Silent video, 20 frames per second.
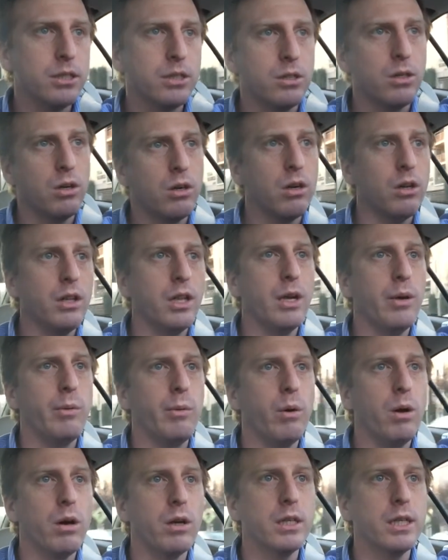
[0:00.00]
currently
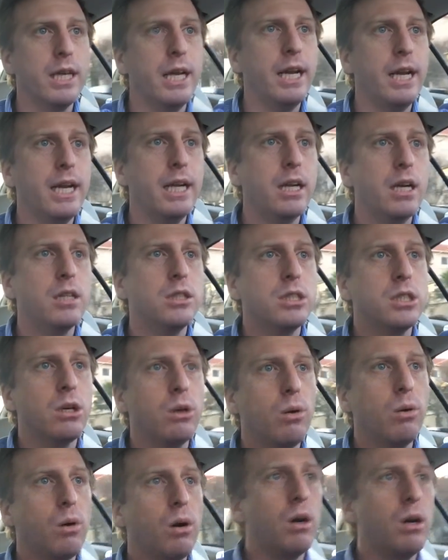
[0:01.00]
working
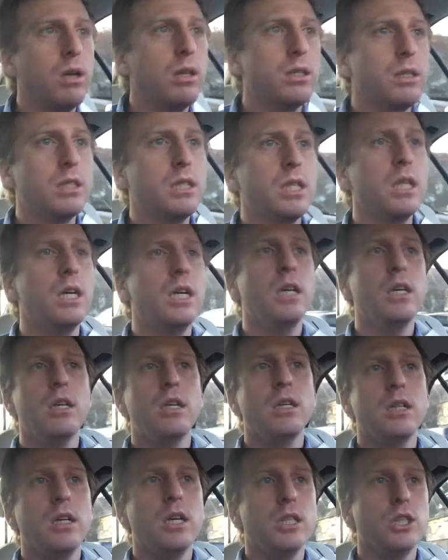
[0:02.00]
towards
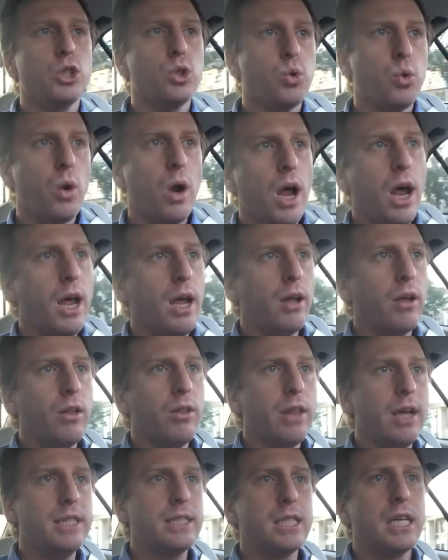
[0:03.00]
a trial
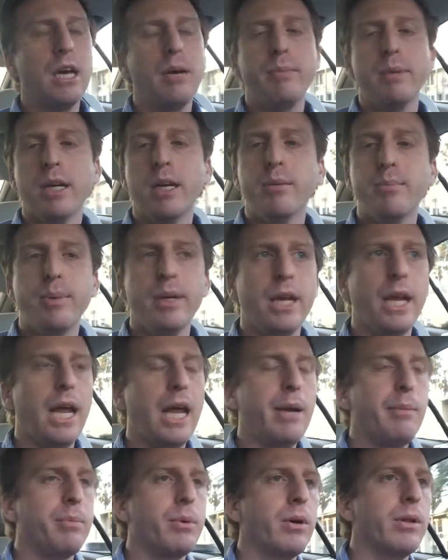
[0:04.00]
that's coming up in
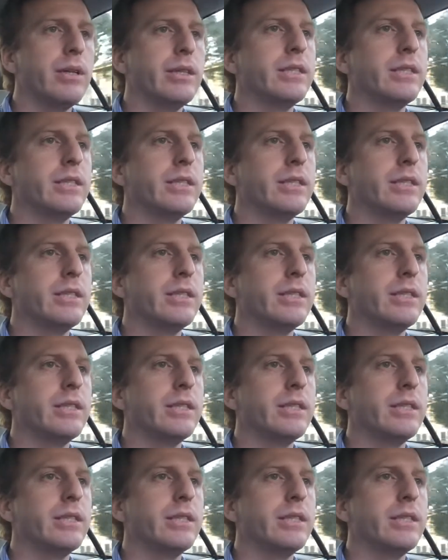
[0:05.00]
April.